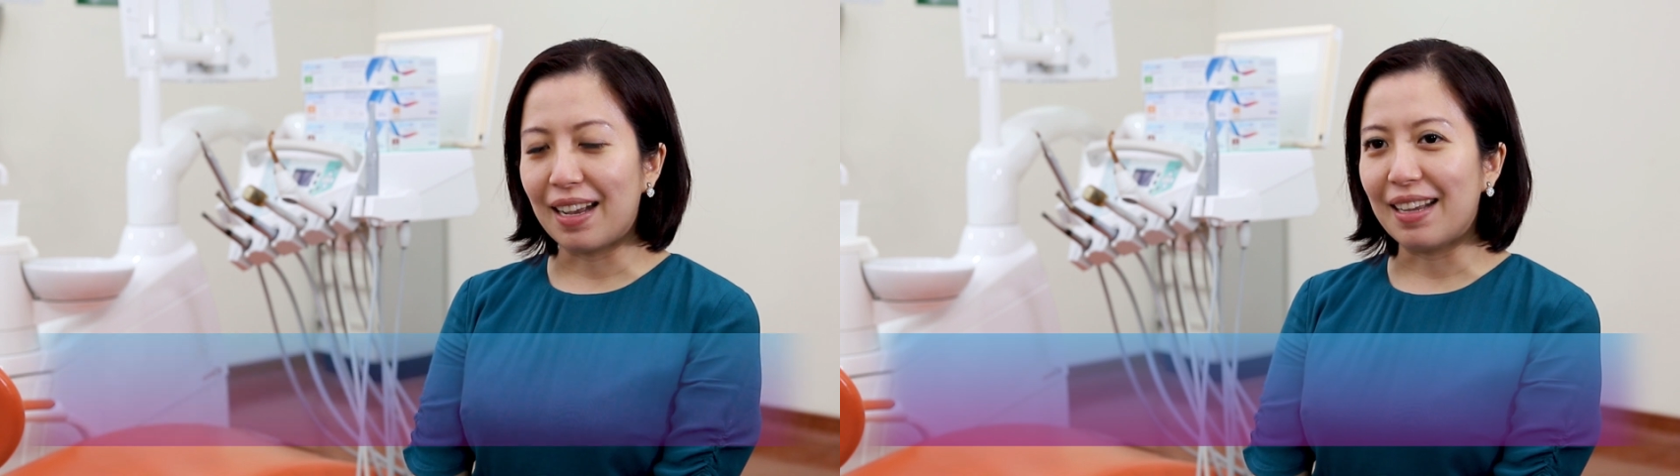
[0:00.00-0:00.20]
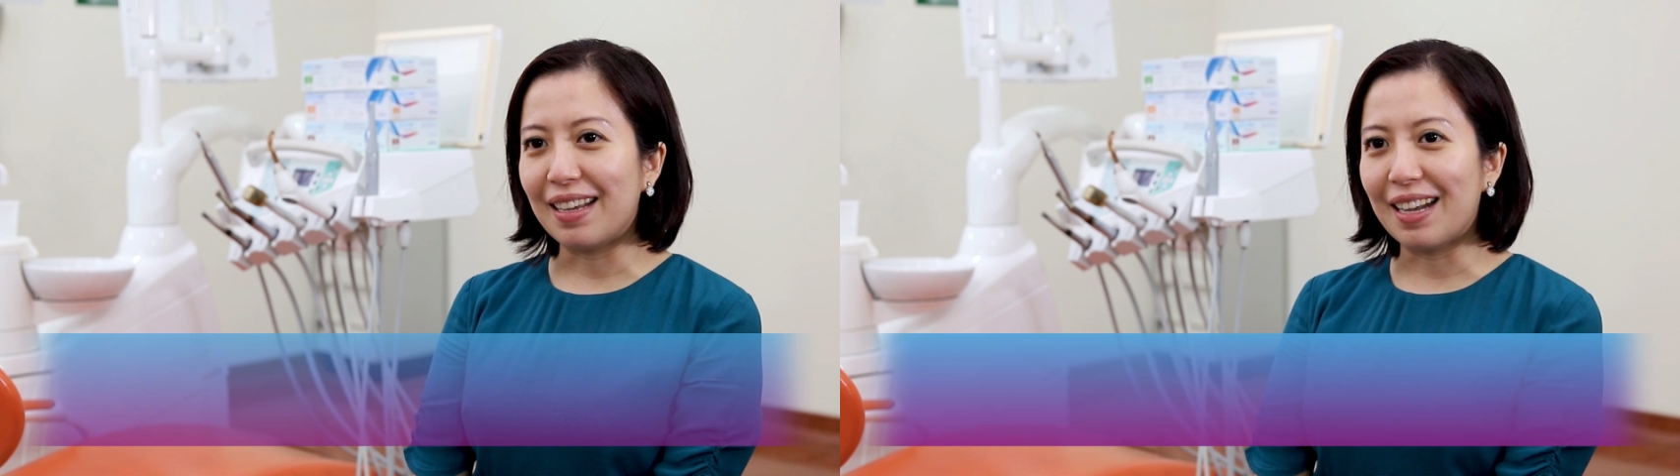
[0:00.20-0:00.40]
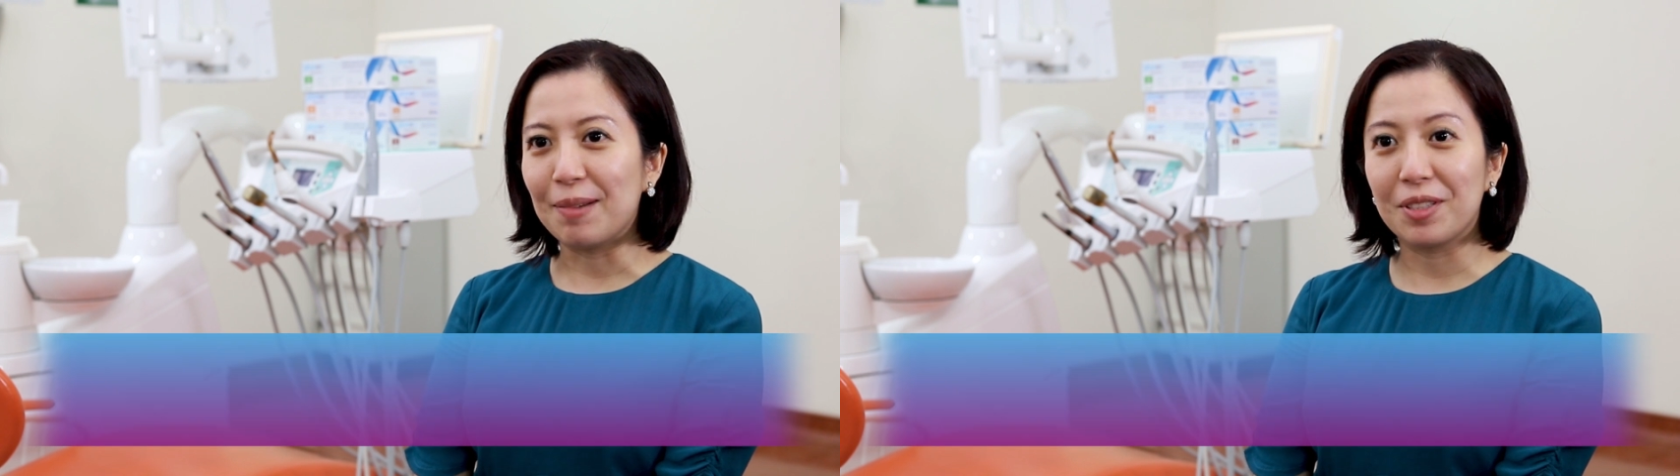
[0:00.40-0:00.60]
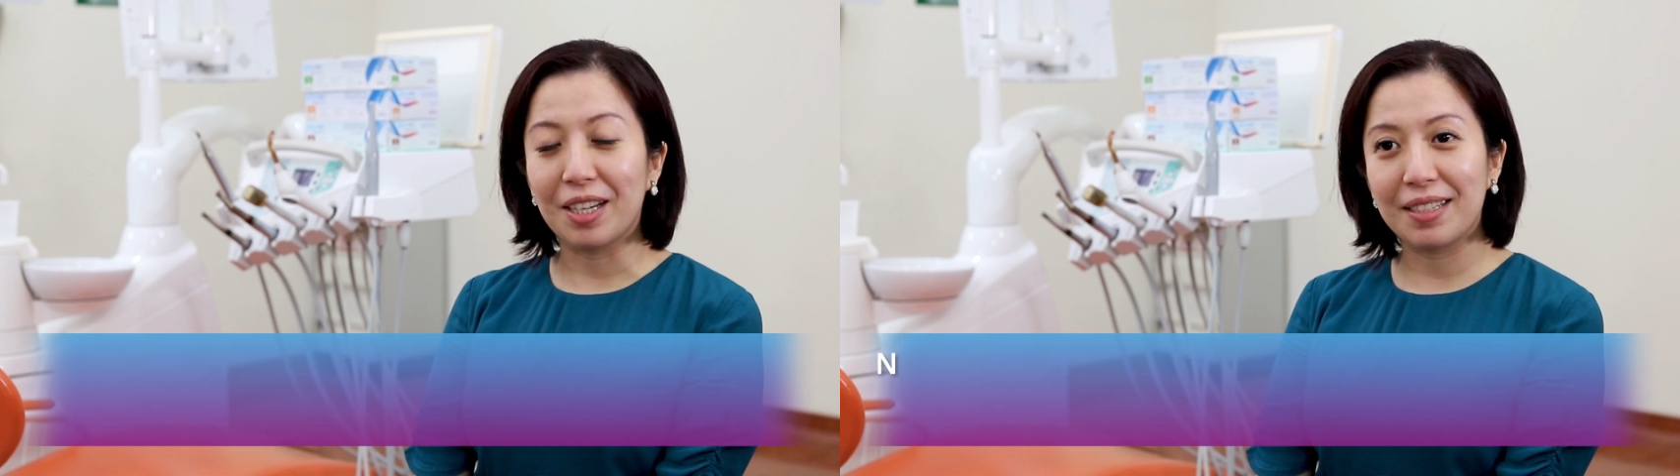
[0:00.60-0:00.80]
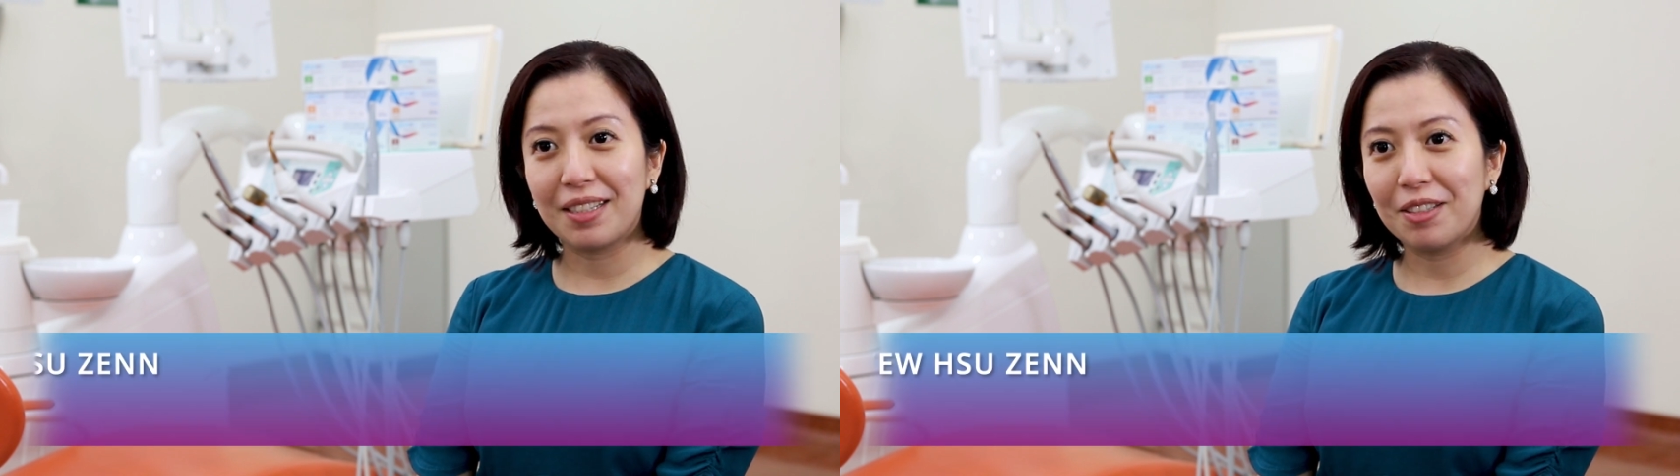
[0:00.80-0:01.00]
Hi, I'm
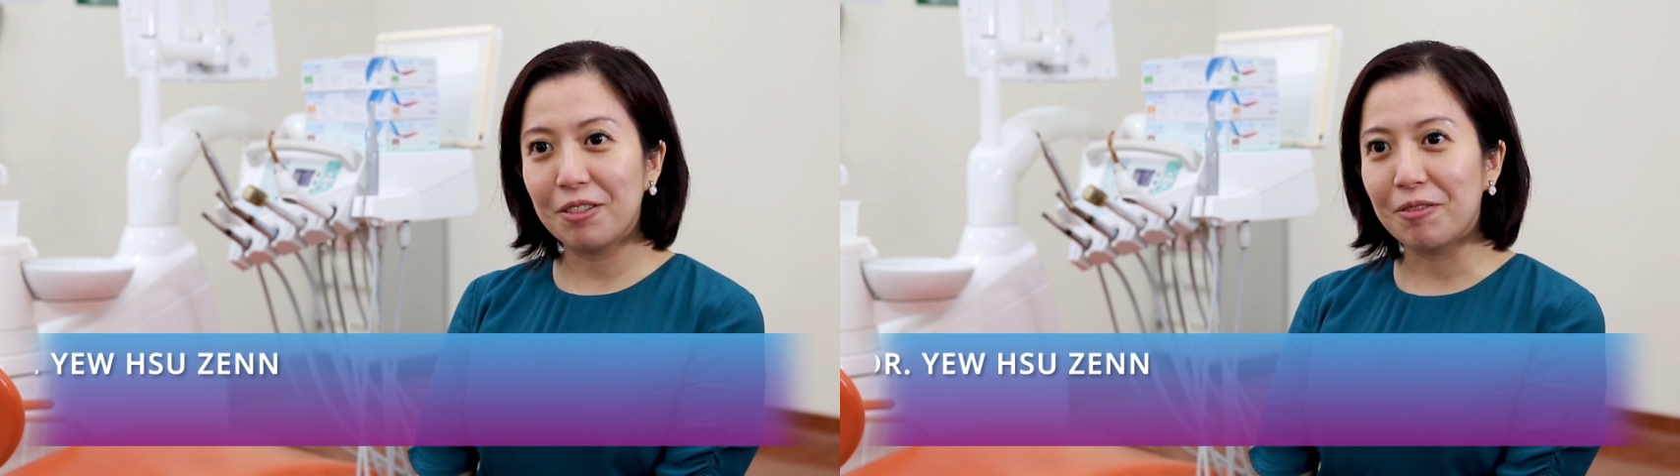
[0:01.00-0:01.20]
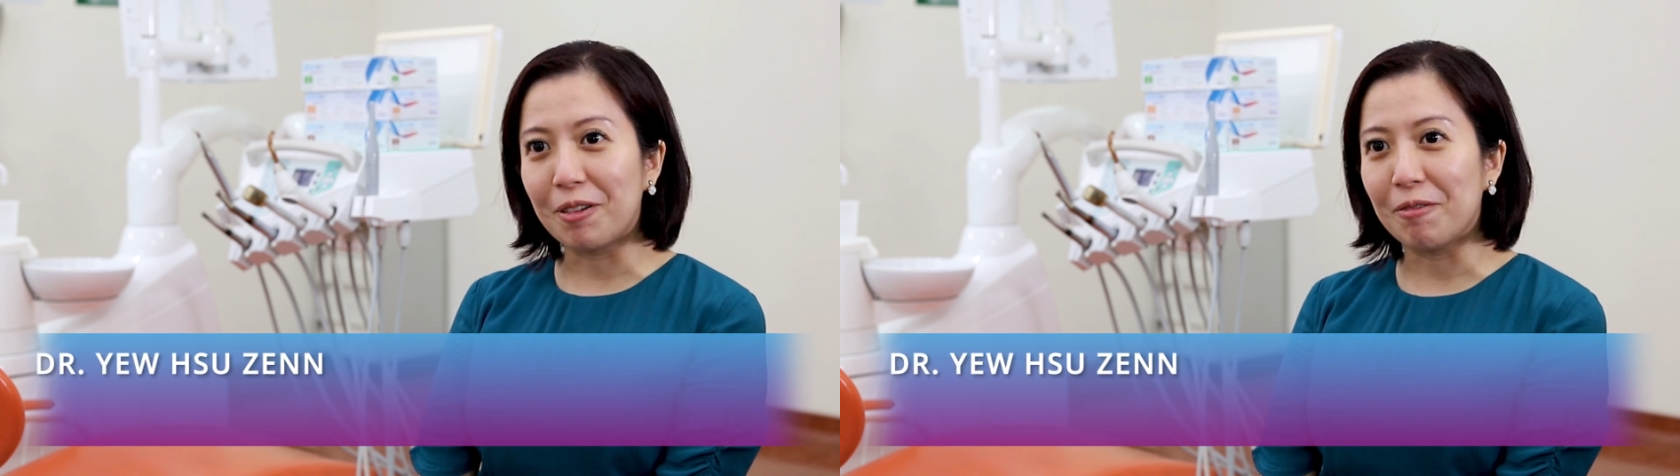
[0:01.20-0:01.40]
Doctor Yu